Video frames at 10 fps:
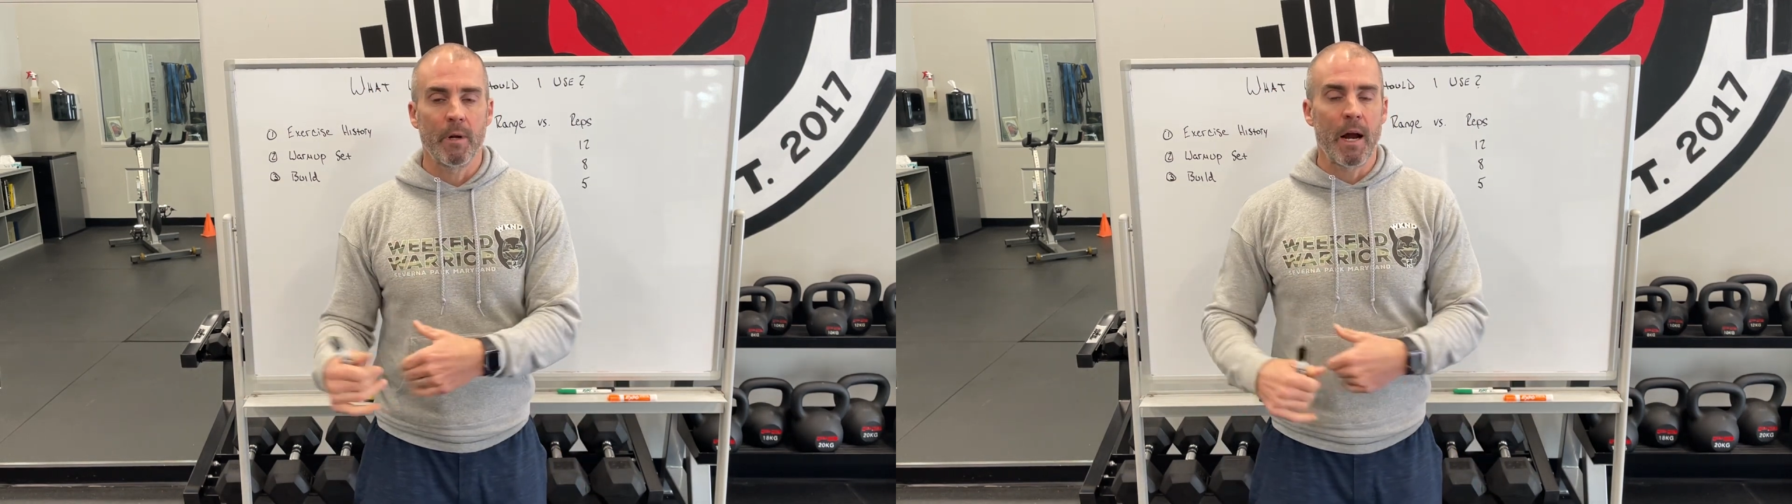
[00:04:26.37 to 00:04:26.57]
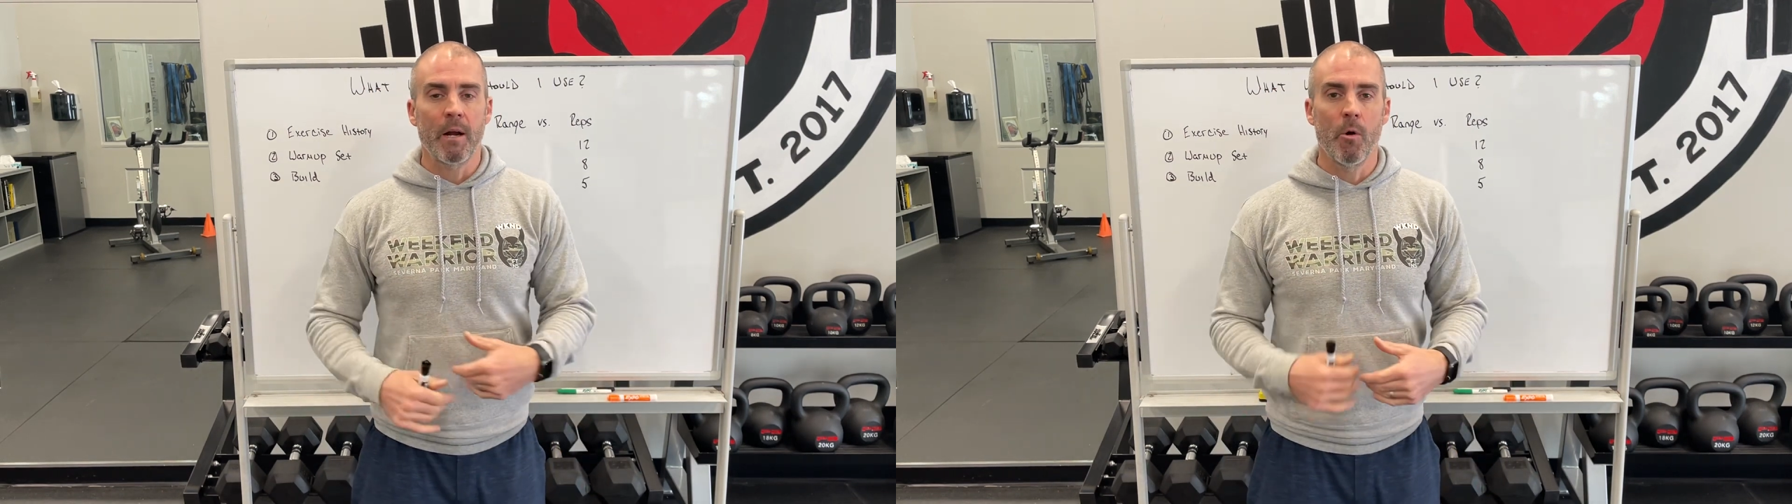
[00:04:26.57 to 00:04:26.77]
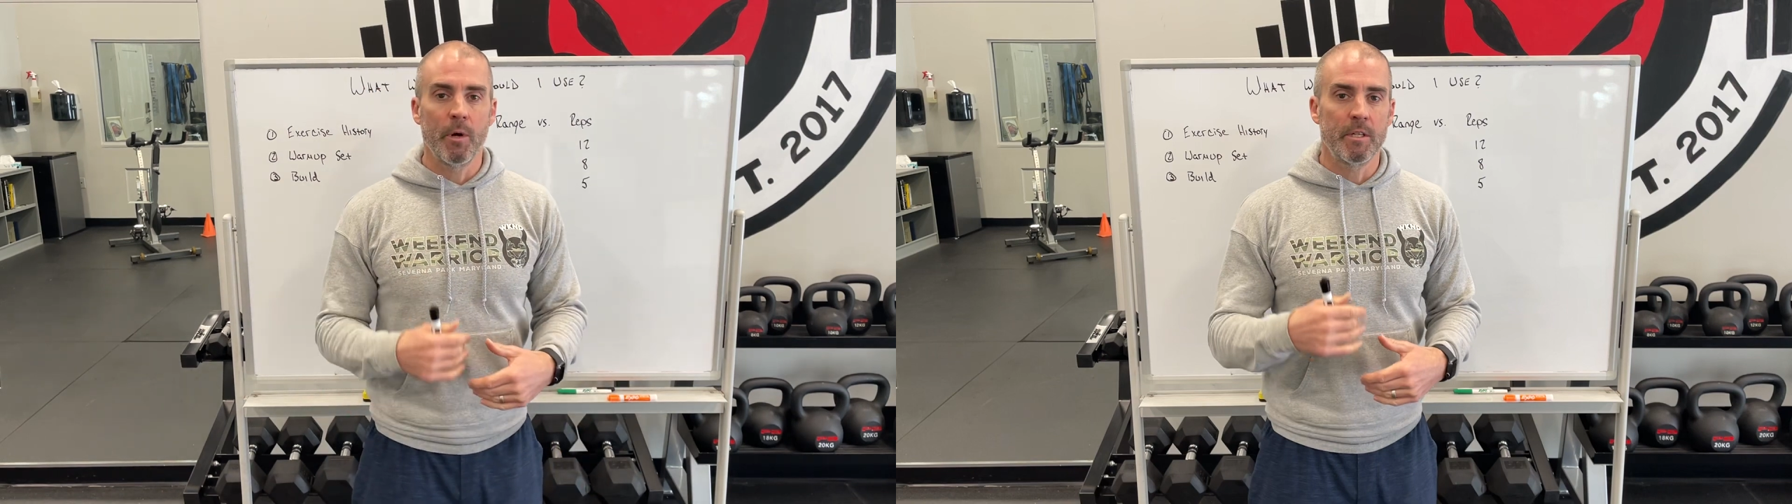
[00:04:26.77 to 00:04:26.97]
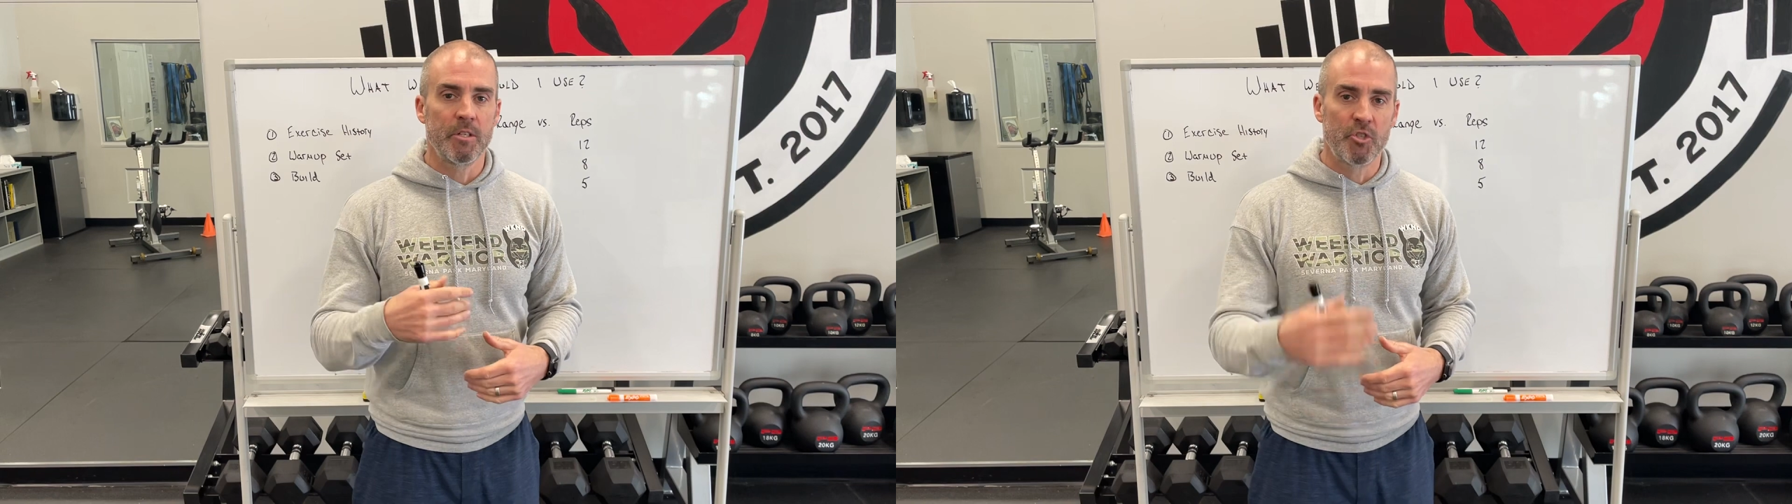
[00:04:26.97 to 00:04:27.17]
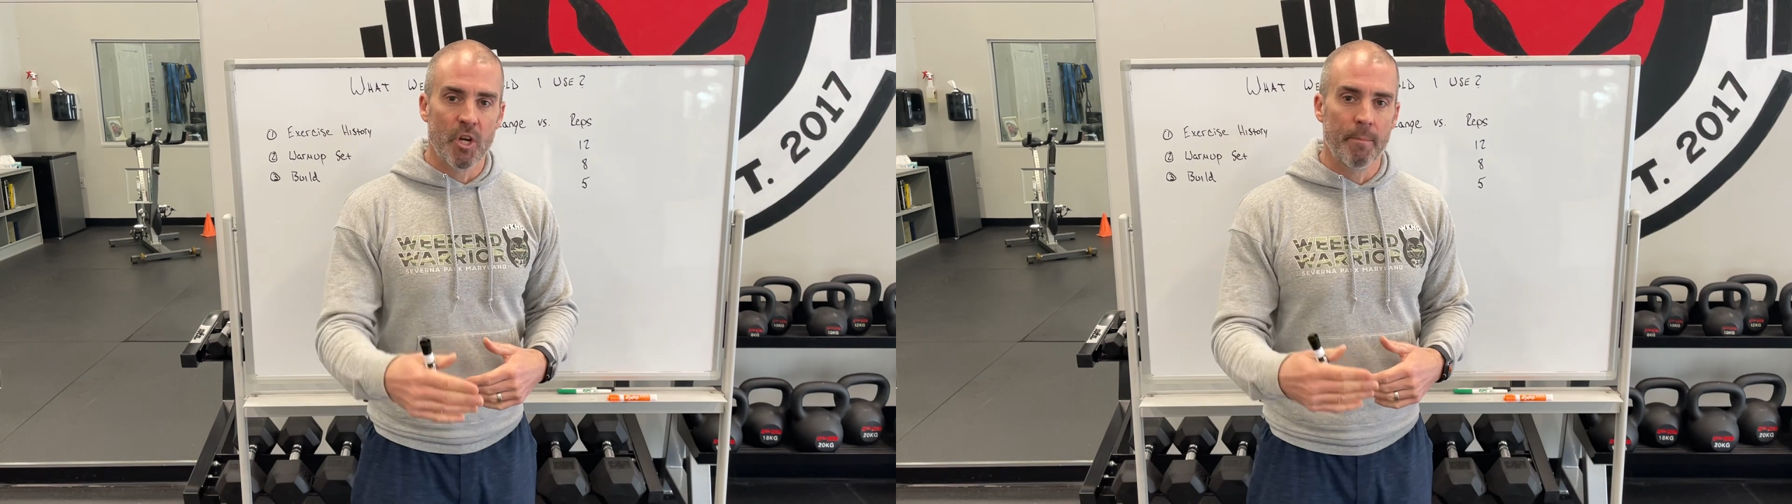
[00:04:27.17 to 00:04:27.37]
we're not going to
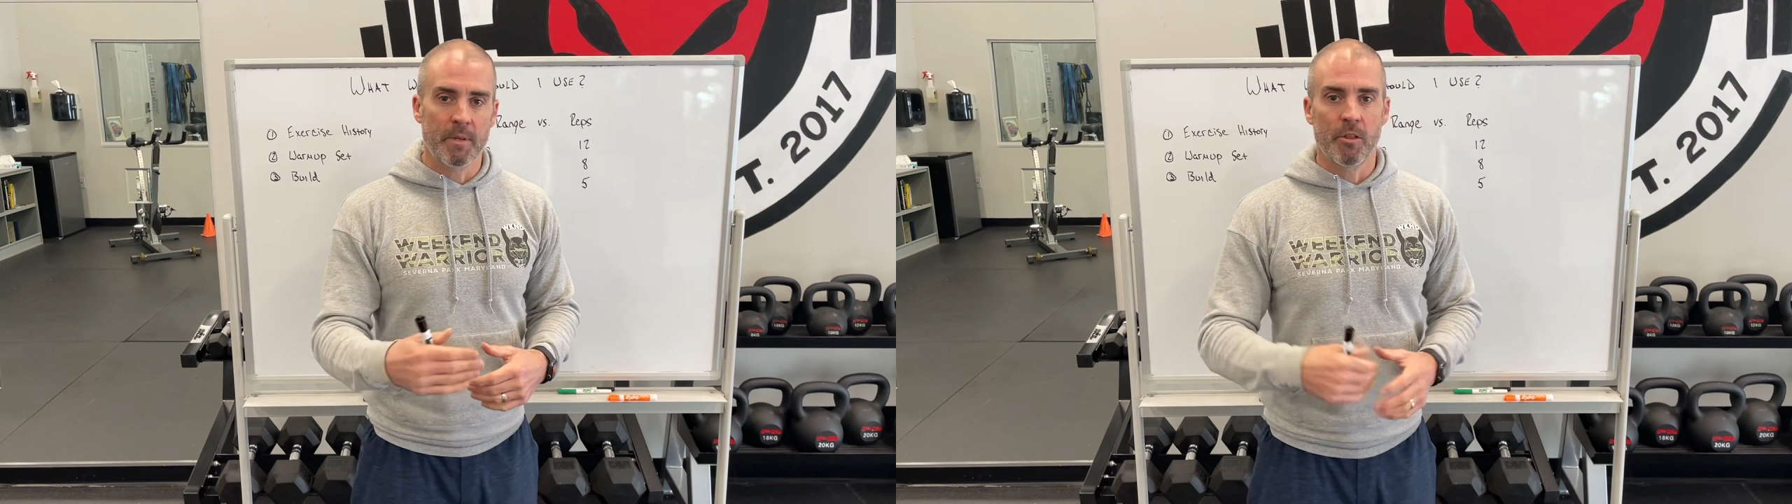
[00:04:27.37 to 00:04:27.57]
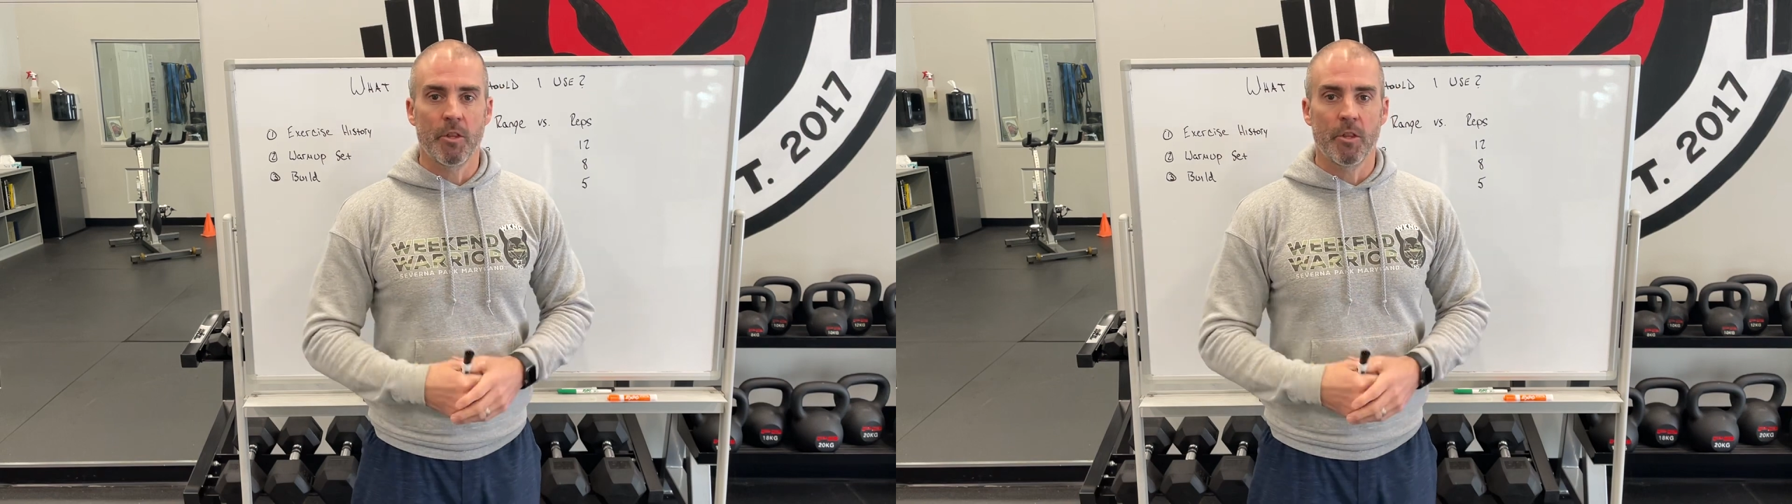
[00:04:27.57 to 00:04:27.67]
jump to